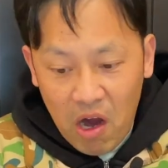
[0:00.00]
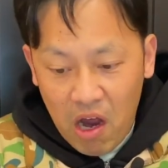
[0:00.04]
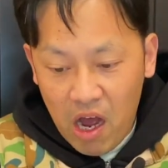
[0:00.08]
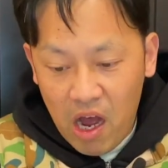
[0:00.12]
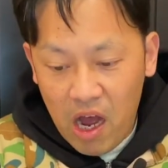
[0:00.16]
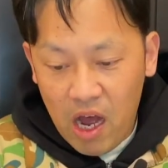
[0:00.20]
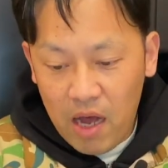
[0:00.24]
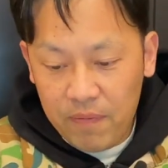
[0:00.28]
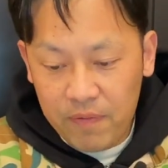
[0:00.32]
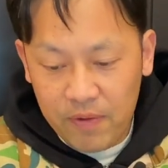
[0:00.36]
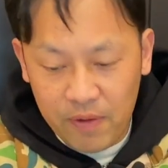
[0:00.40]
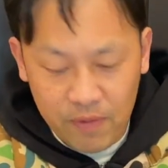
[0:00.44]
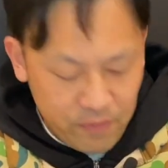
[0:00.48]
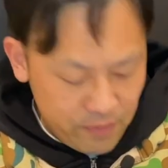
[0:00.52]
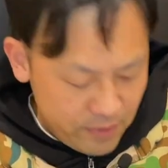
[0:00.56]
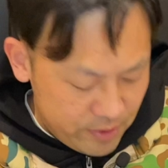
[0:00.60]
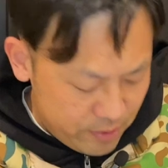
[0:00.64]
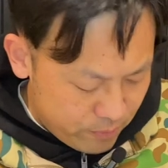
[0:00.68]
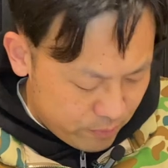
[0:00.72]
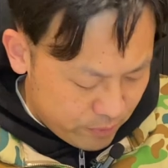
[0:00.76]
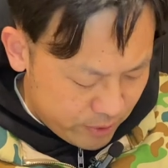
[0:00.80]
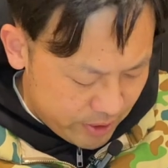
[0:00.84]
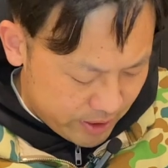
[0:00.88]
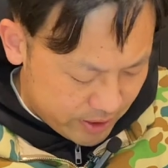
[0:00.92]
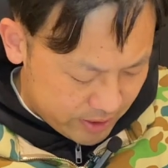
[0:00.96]
after 3
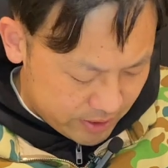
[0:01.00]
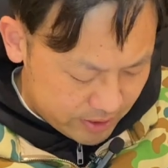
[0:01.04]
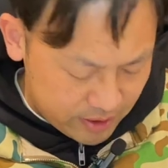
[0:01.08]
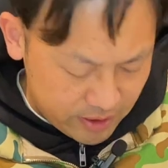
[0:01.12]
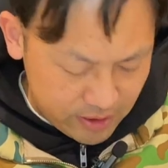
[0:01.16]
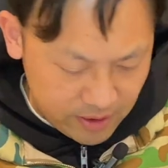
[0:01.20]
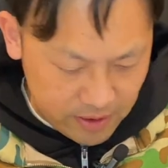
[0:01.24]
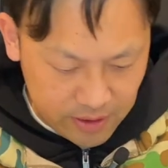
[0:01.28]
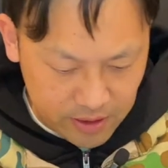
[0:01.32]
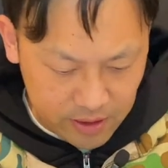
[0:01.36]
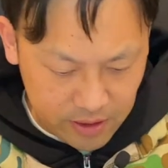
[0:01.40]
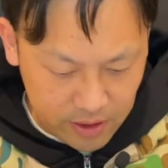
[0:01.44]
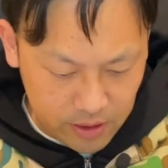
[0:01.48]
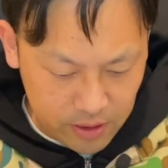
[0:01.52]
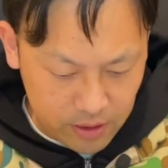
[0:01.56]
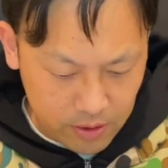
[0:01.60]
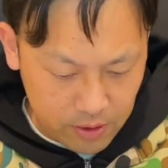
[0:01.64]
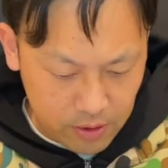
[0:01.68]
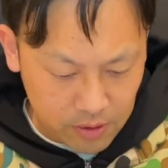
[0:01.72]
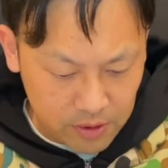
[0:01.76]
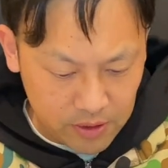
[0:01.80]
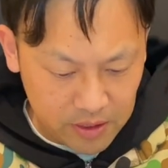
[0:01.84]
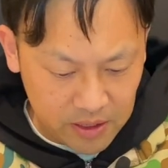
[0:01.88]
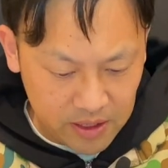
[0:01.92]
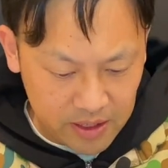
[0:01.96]
weeks
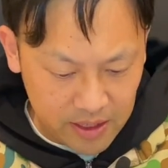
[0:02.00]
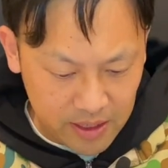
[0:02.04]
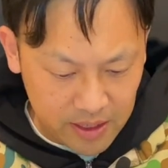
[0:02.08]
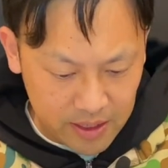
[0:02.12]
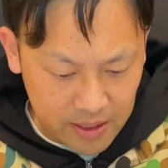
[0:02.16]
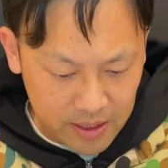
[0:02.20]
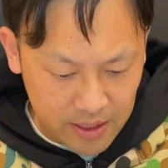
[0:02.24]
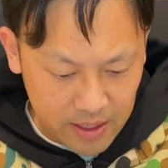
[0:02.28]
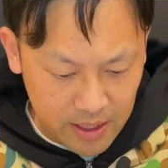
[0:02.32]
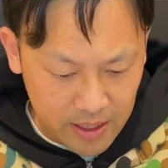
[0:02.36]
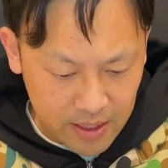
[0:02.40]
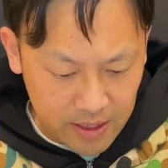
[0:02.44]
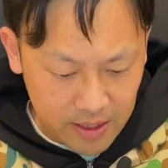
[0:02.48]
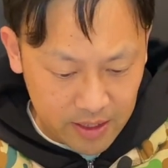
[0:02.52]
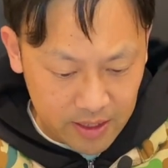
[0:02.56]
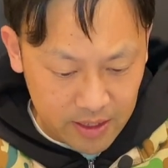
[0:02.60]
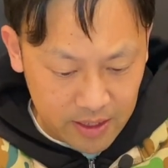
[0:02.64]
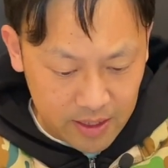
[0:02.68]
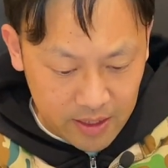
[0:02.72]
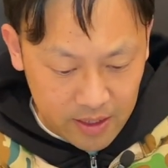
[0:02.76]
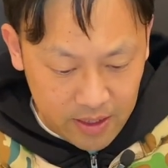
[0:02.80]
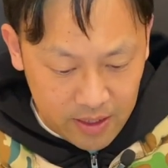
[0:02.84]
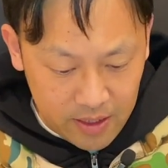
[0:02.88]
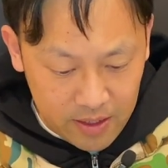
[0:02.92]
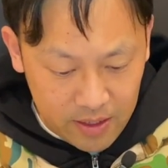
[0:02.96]
got sick again.
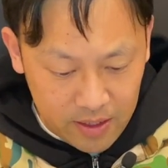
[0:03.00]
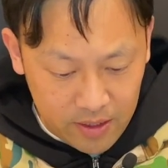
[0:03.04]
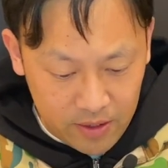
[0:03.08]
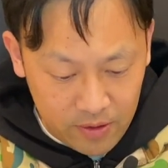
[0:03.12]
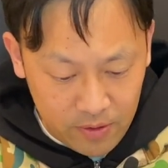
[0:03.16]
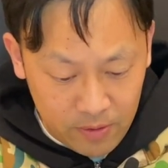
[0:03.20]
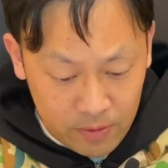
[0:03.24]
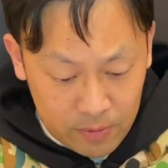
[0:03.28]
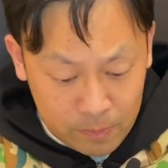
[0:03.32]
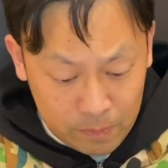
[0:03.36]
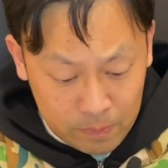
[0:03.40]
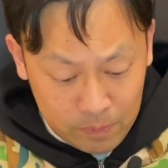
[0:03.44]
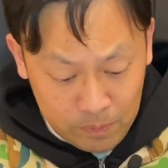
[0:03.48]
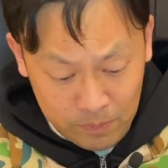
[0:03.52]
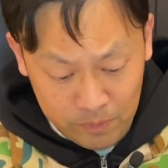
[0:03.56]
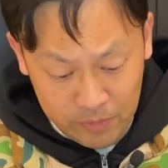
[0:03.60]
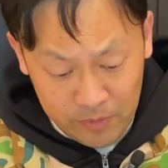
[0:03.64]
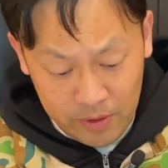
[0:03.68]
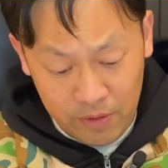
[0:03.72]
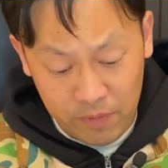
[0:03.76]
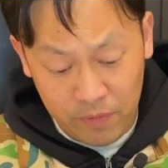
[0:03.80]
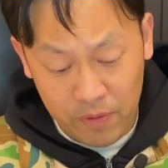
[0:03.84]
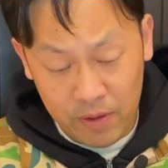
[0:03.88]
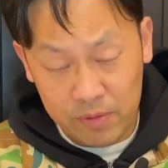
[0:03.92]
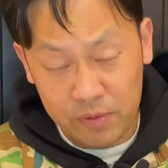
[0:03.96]

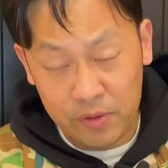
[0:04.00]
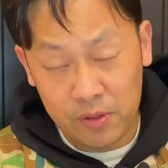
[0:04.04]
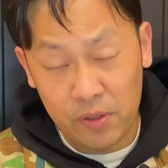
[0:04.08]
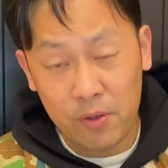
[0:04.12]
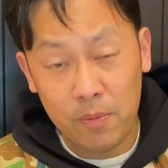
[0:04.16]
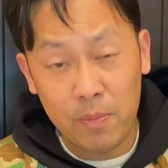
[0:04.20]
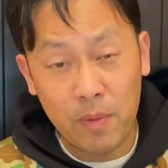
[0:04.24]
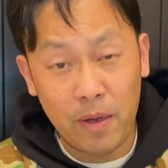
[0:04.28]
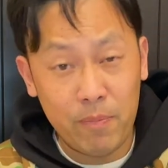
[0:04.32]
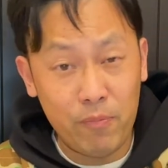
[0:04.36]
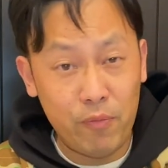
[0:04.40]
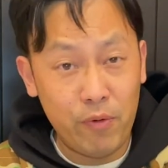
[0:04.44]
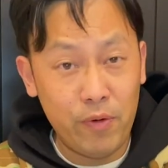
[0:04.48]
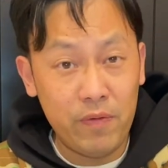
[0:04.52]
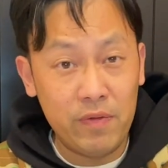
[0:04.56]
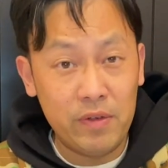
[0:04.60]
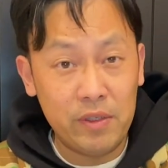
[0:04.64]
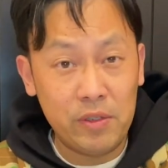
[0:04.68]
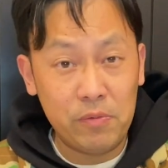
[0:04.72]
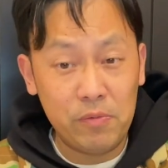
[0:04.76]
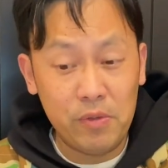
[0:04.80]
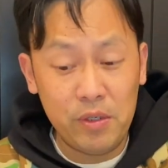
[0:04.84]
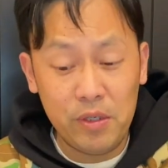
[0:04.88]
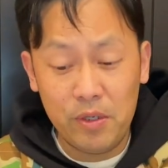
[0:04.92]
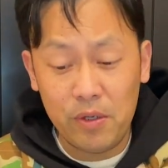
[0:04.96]
If you have saw my
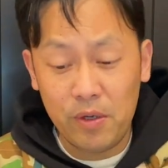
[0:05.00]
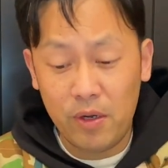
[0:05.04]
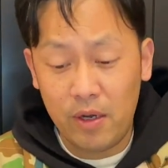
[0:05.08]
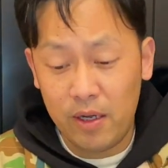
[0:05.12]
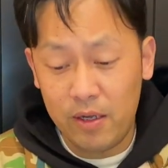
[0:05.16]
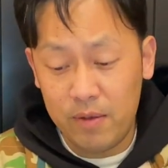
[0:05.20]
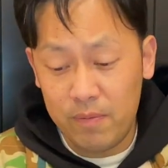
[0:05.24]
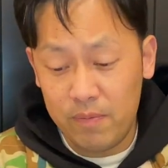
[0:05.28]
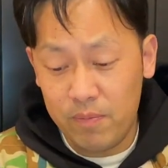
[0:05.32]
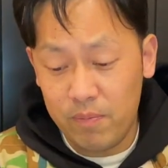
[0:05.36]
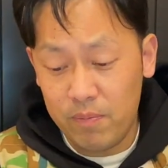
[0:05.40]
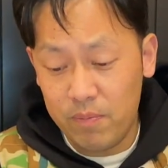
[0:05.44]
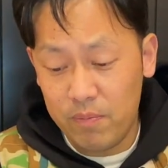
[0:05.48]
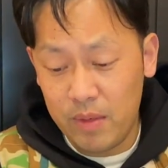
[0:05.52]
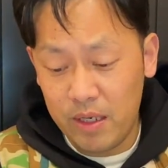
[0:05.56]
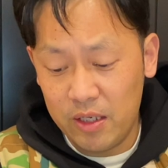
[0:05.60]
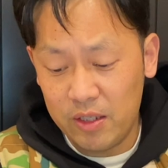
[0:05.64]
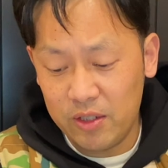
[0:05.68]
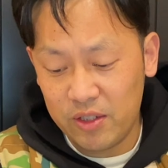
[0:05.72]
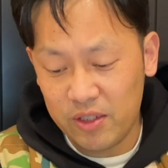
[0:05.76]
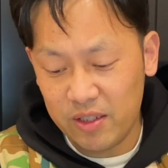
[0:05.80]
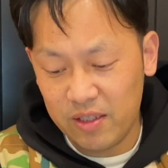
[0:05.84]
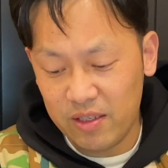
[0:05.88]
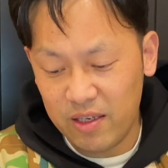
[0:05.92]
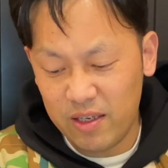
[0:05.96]
previous video, I
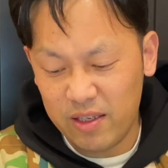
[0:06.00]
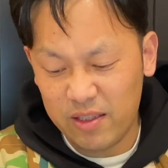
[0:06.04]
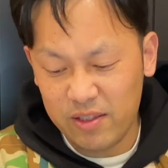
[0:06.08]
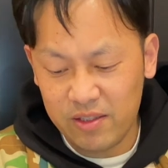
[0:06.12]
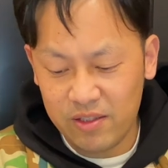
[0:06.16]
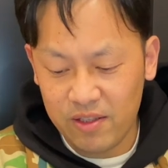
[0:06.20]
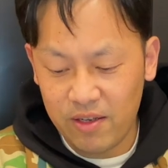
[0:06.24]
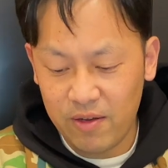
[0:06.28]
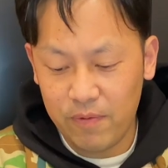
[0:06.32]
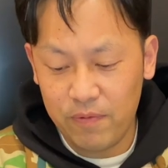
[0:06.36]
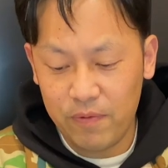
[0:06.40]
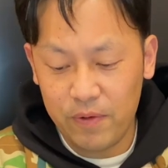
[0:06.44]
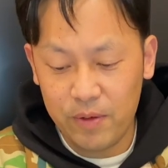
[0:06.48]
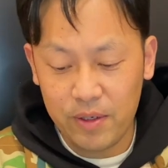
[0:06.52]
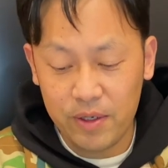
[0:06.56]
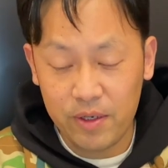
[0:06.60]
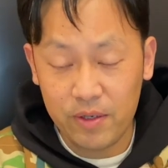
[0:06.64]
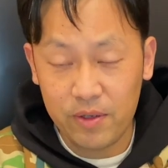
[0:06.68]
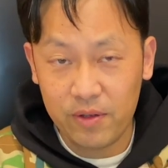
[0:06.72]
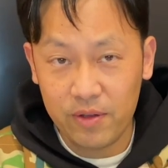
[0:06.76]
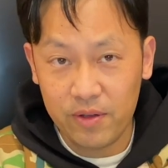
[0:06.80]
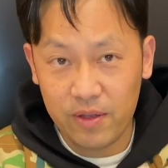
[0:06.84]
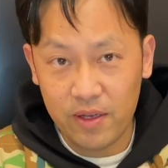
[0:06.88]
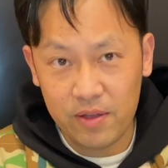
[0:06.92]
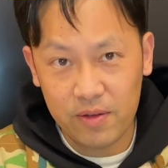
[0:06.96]
mentioned not
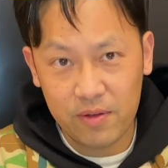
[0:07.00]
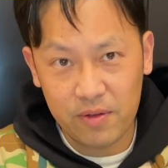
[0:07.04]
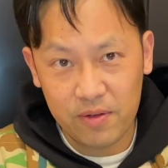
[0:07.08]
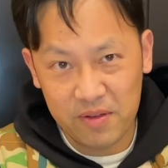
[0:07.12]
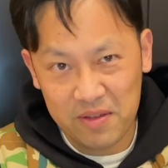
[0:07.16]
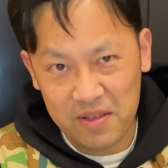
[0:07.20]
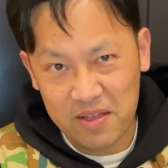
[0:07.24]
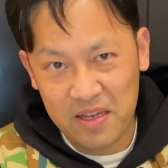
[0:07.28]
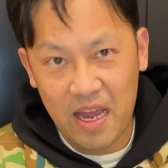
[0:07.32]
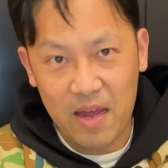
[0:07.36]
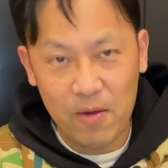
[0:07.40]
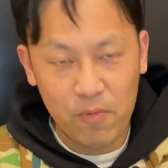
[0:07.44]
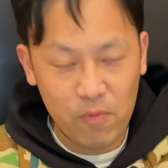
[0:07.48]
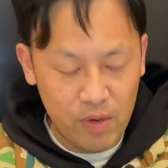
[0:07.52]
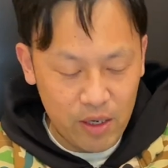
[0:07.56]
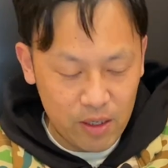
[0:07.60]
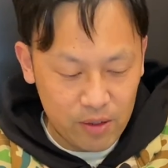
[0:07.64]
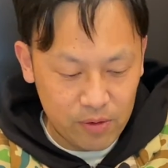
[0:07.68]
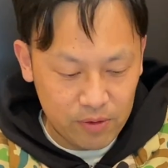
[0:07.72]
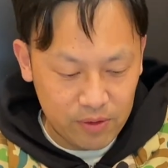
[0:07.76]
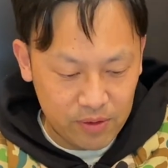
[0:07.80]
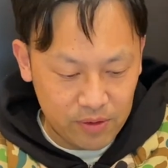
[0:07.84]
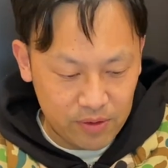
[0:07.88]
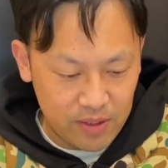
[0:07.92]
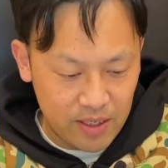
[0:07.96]
feeling that
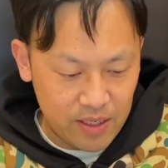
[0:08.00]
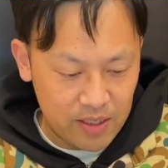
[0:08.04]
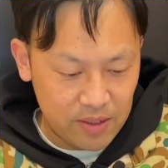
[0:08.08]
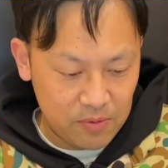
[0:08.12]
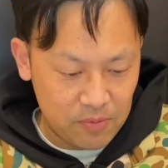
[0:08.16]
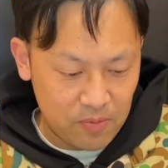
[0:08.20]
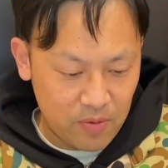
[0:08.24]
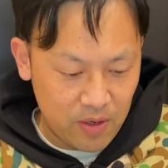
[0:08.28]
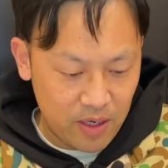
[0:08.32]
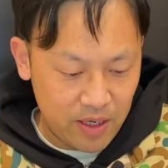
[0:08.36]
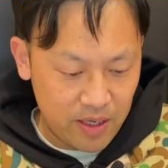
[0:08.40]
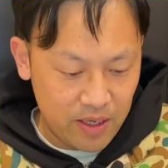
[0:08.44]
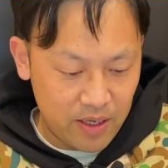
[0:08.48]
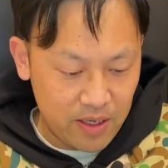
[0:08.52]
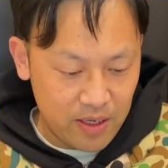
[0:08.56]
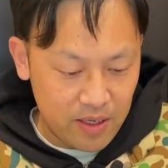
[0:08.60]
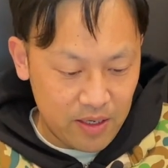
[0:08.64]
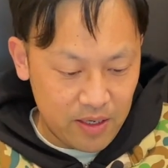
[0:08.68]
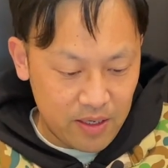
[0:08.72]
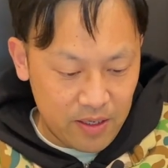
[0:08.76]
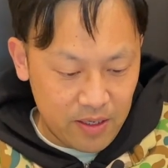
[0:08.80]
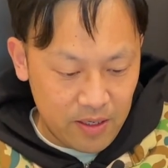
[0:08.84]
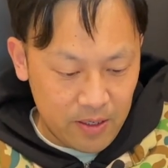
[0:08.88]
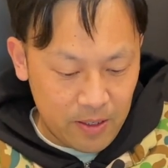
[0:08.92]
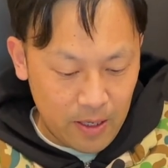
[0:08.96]
well, so that's why
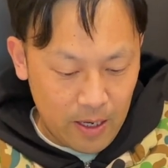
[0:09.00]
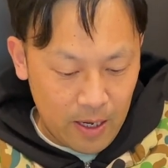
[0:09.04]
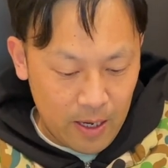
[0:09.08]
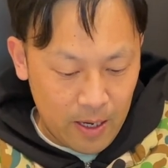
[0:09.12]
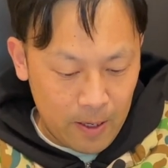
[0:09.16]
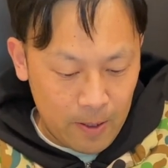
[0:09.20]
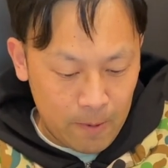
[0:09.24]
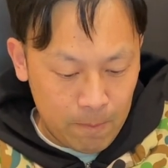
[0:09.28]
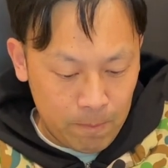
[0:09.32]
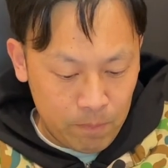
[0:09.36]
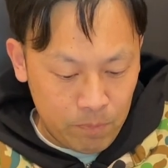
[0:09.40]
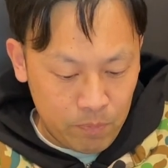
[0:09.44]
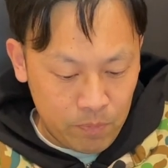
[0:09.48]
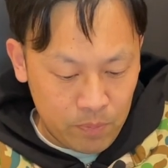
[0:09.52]
uh,